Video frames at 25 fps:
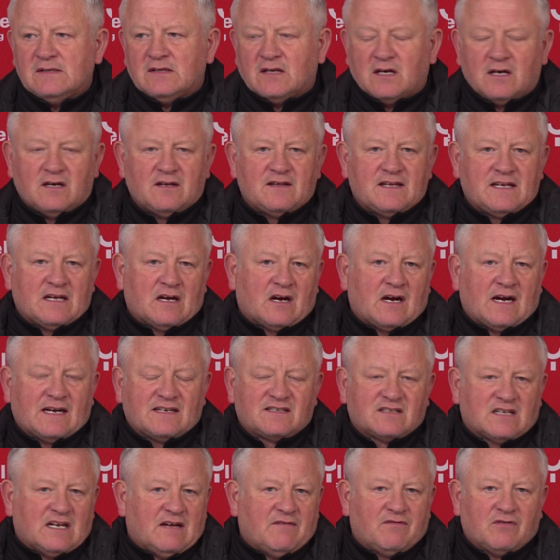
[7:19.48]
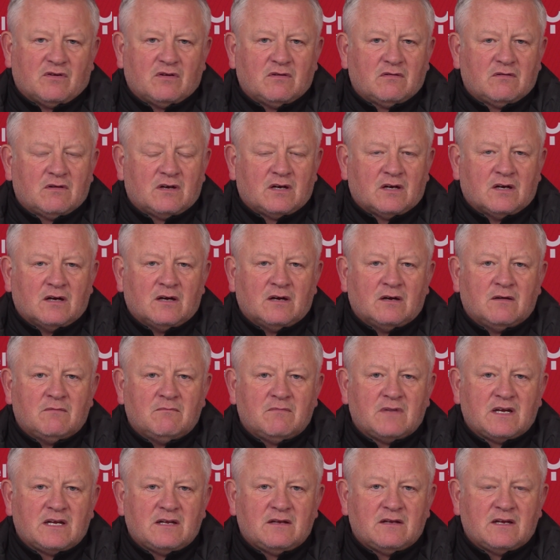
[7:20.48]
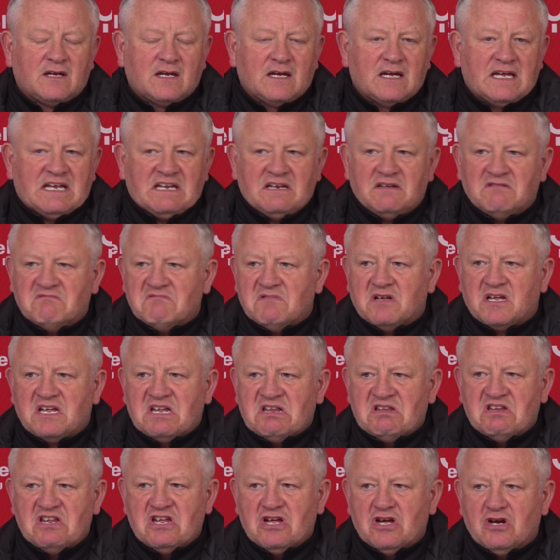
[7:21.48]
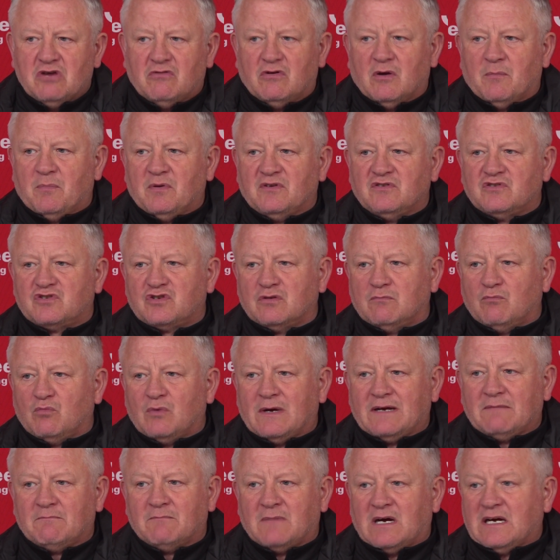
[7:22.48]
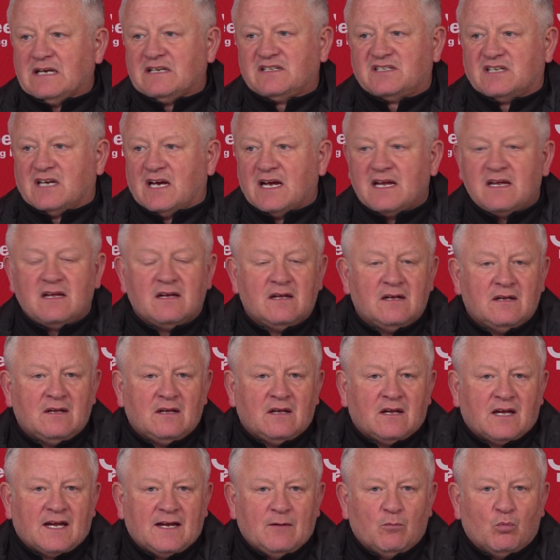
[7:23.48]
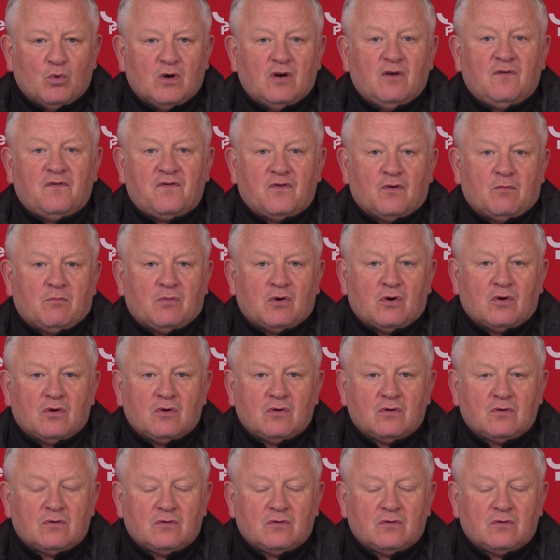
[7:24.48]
at the highest level in Europe, and some might say in world football.